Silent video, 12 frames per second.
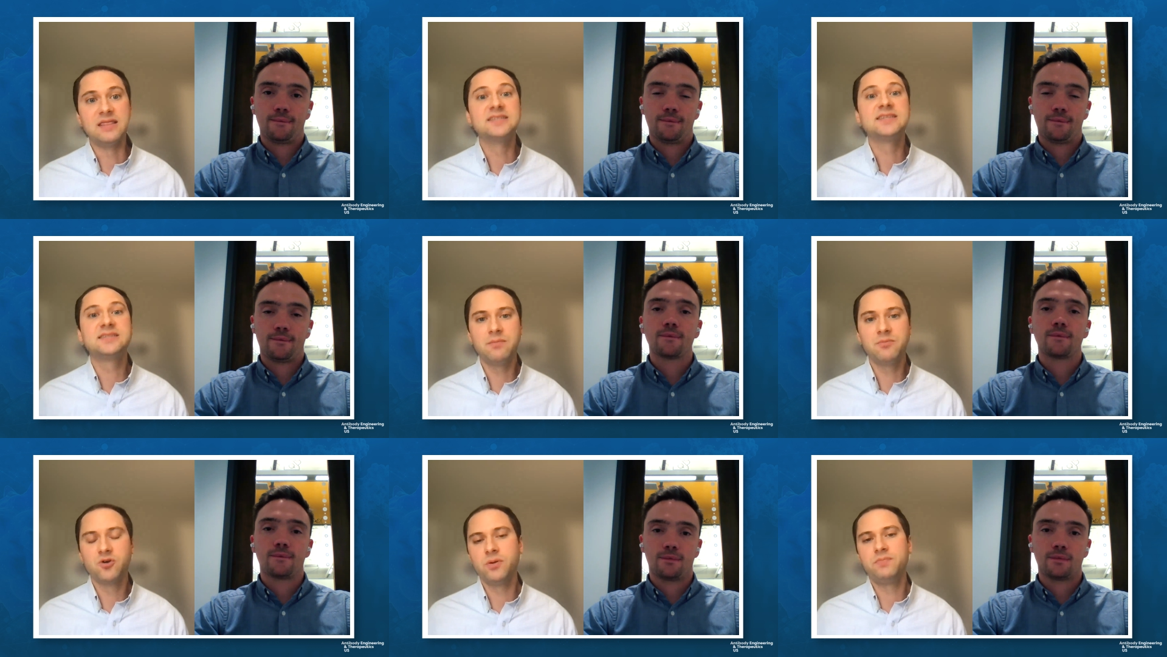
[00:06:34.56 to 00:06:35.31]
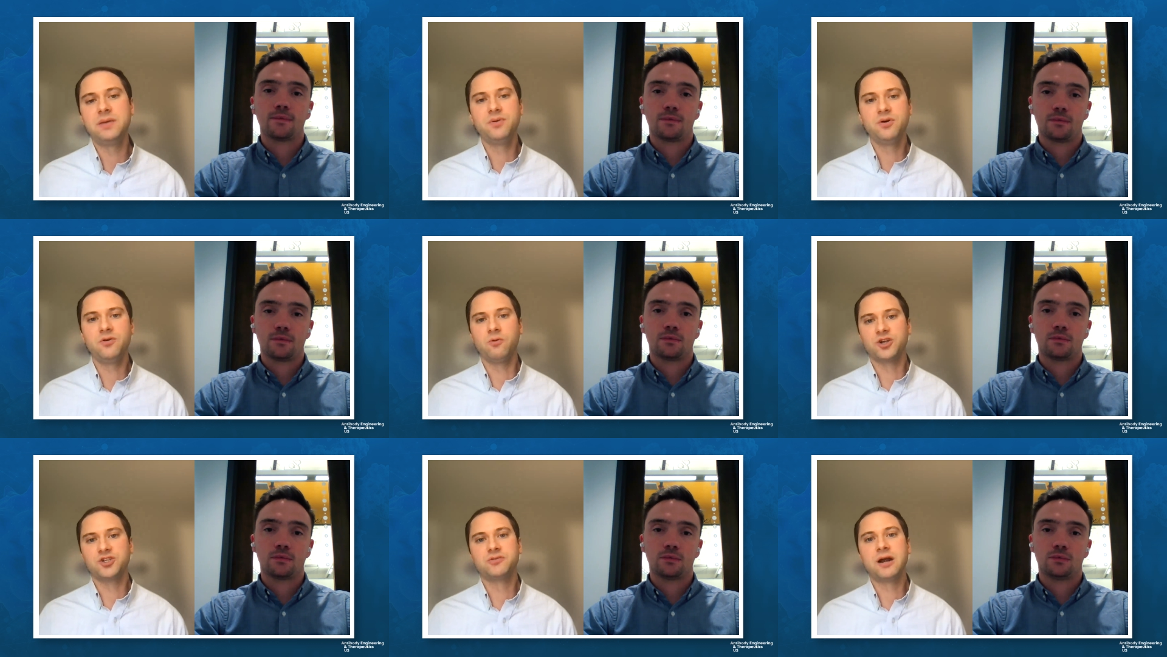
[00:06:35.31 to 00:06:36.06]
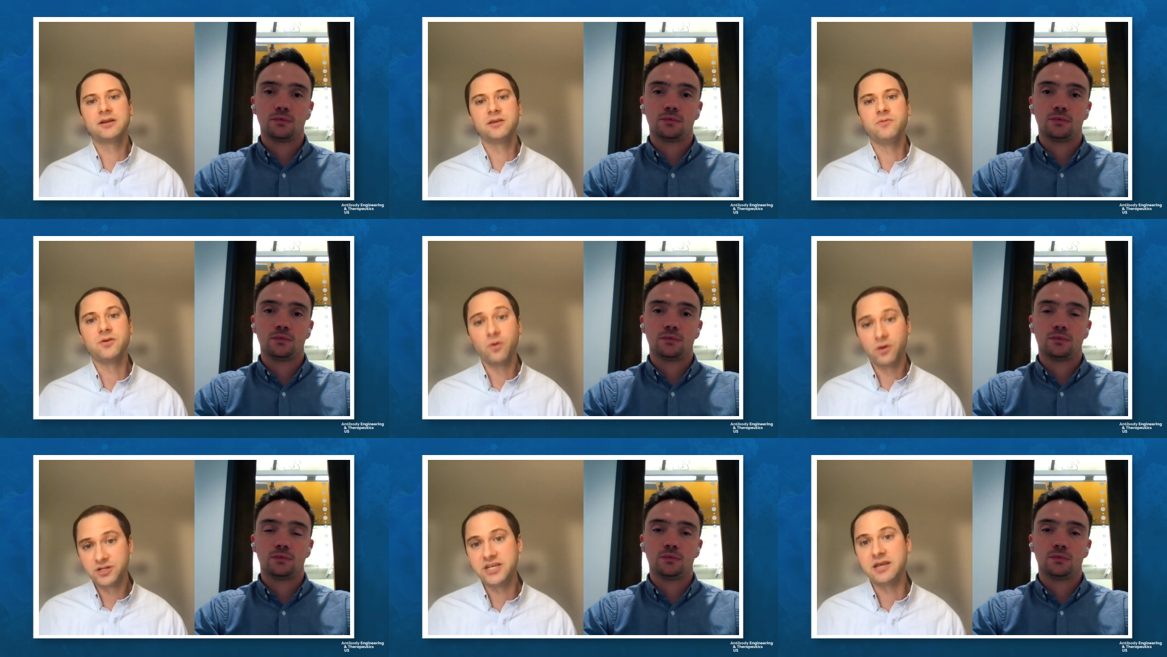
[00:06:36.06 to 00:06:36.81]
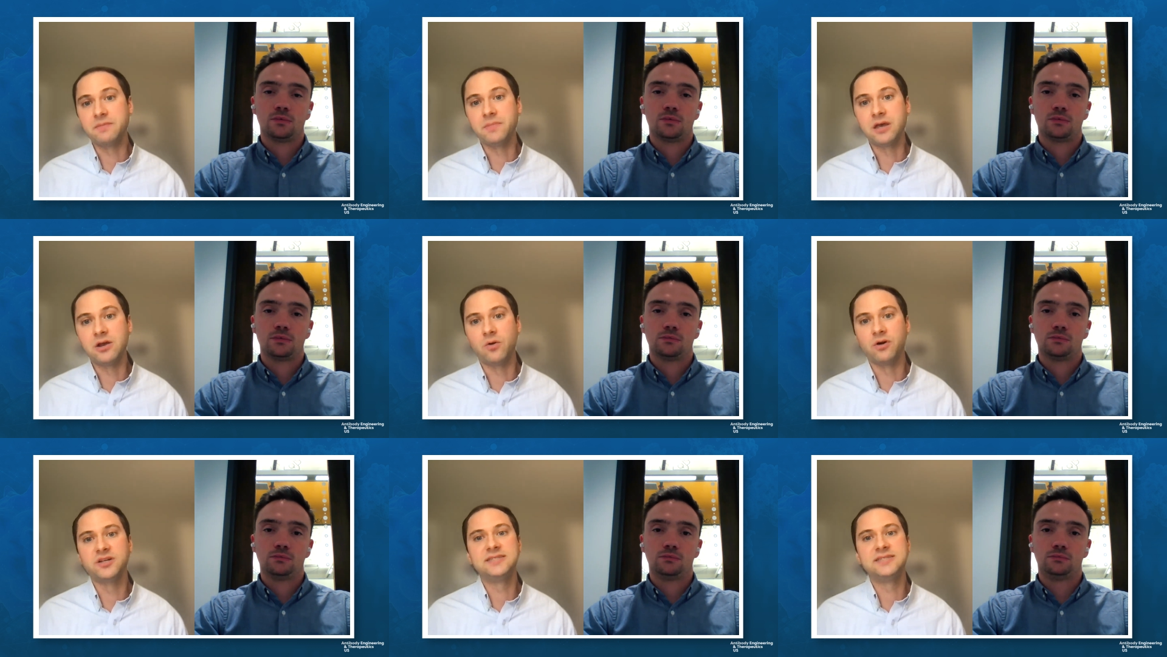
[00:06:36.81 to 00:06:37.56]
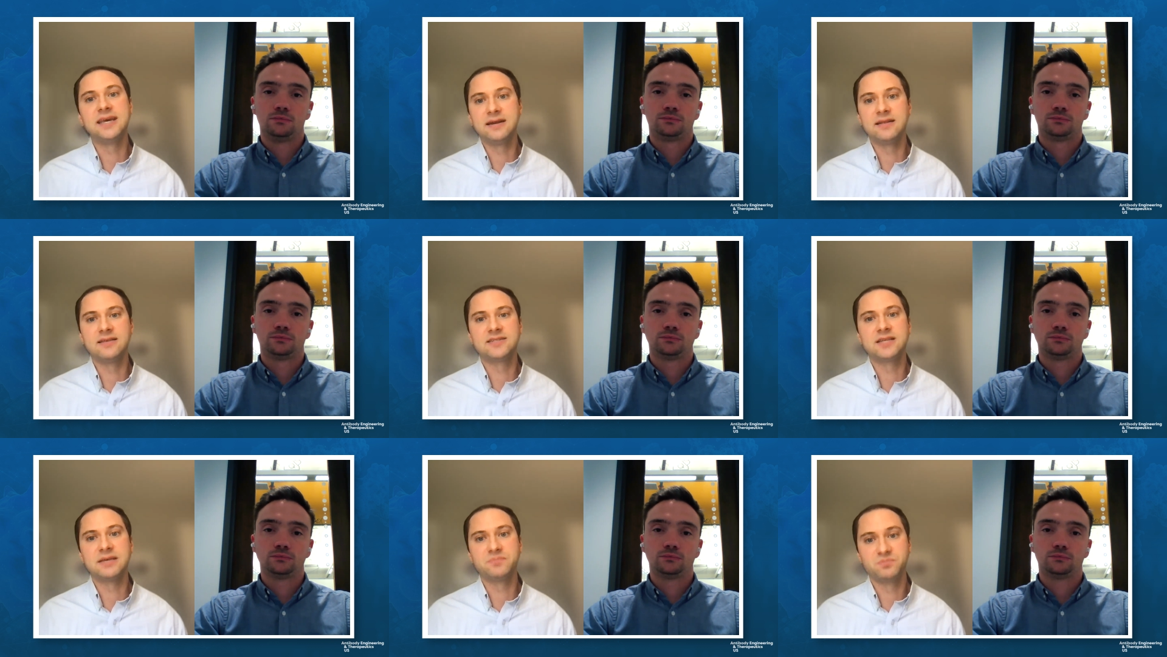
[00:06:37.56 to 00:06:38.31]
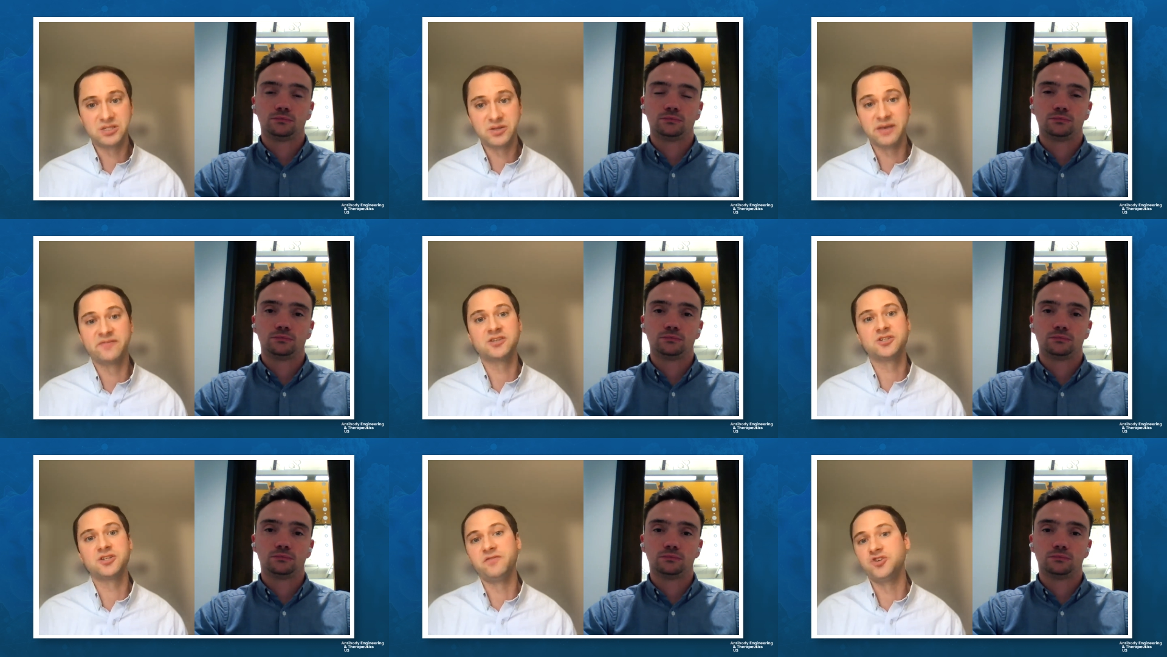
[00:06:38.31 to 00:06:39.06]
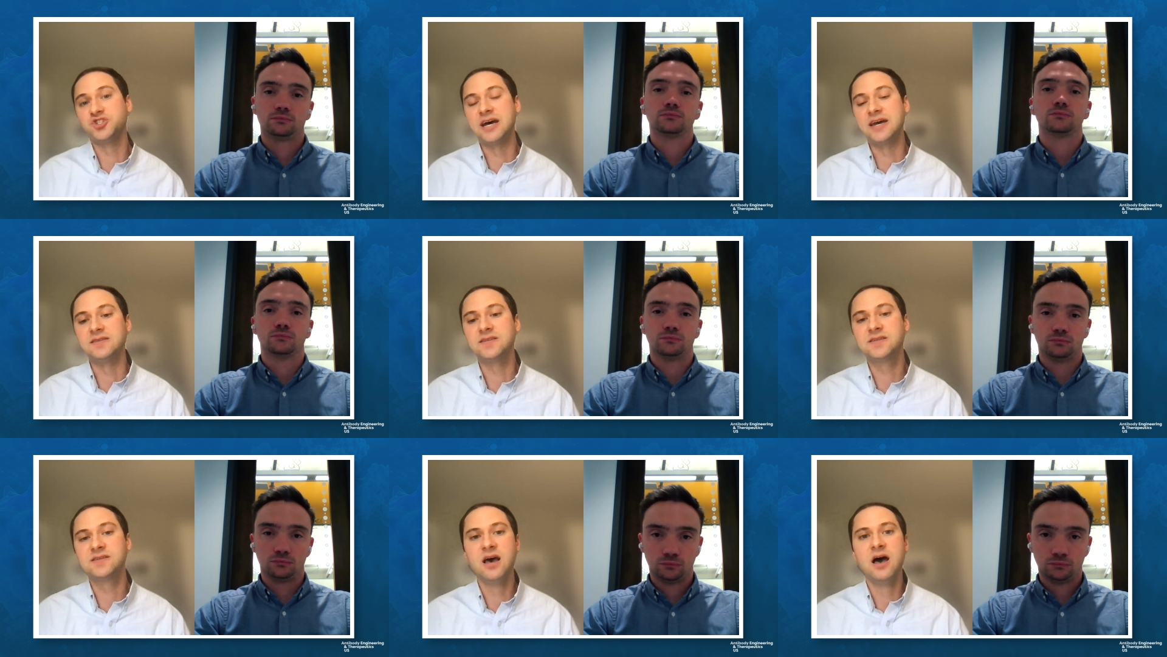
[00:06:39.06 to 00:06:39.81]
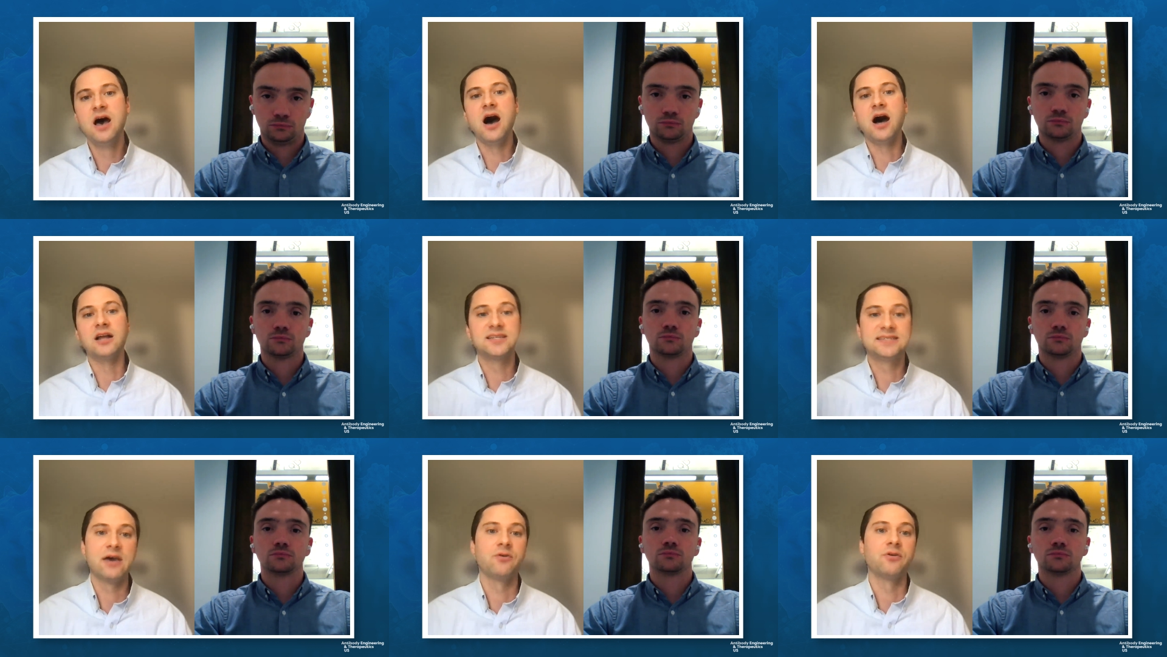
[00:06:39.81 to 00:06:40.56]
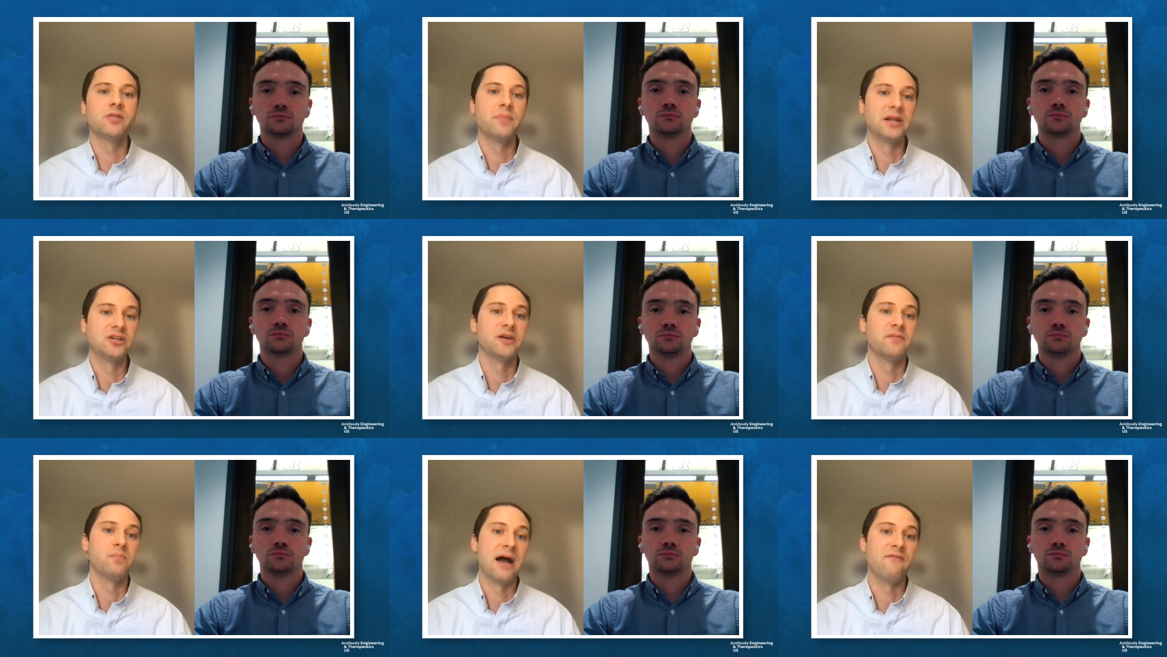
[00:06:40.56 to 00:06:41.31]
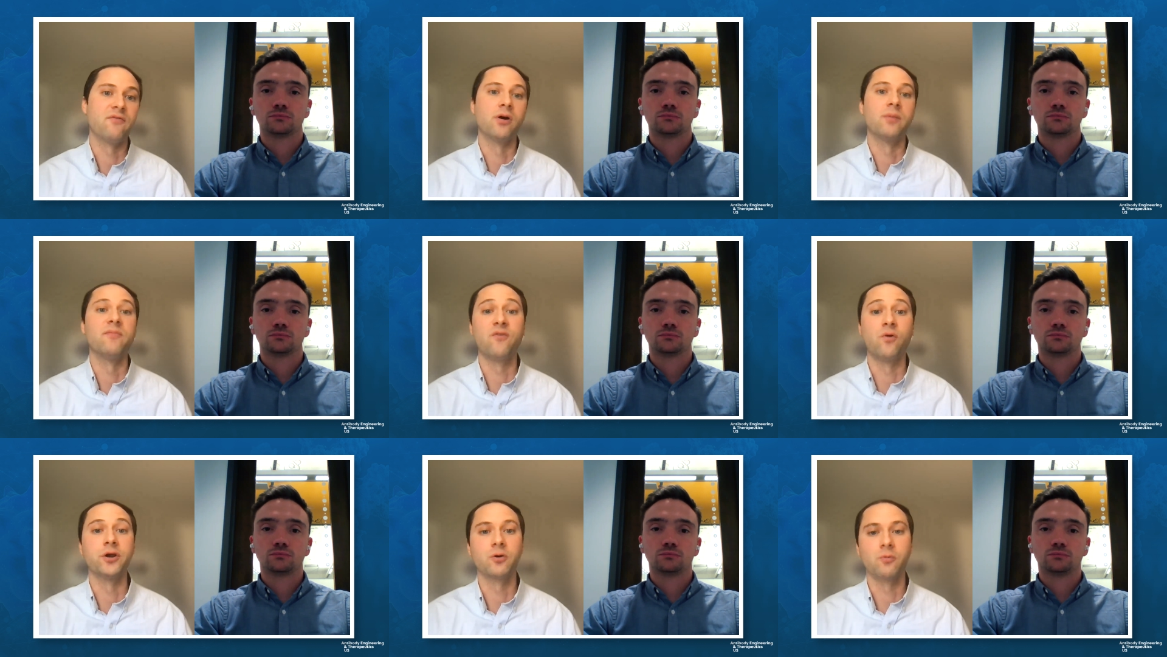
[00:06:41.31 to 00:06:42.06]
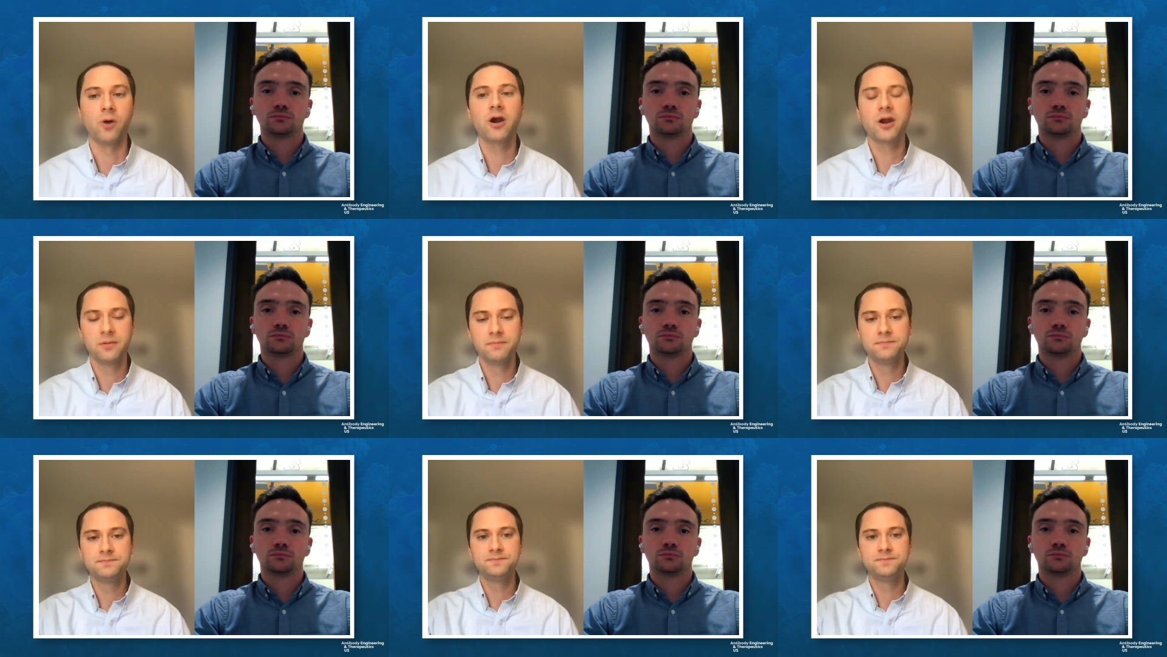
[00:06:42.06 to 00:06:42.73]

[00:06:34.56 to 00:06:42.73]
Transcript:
Speaker 1: And this same group of people works directly with your team in order to dig into the specifics of your science uh, to tailor the Benchling platform for your work.